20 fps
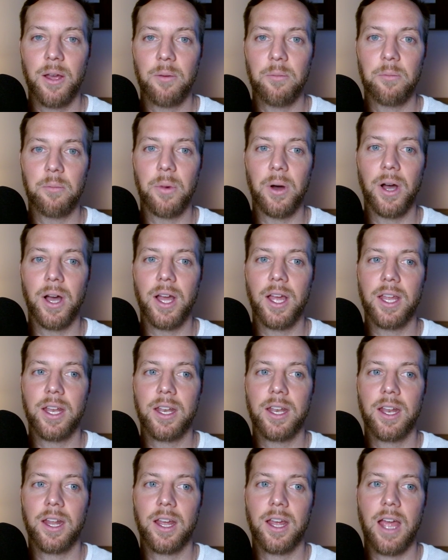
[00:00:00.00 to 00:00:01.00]

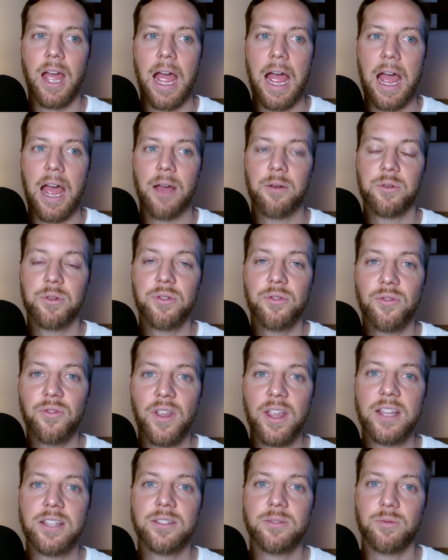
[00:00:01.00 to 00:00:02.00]
But I was
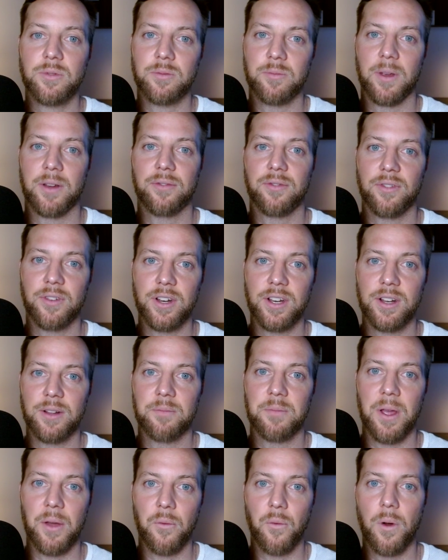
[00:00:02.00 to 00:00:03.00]
faced with my
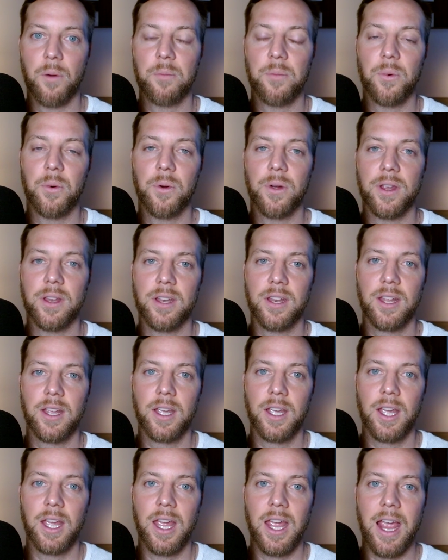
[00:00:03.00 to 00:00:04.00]
freedom at one point.
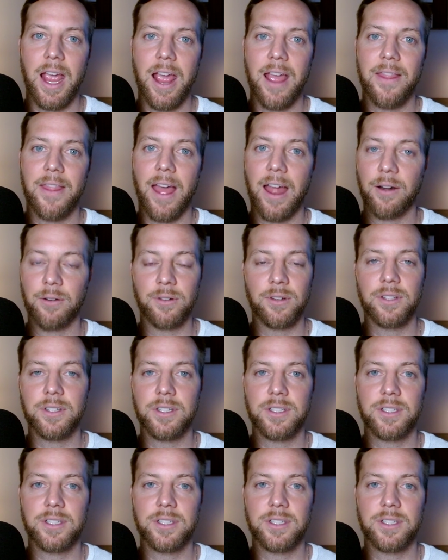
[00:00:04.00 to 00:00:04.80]
And that really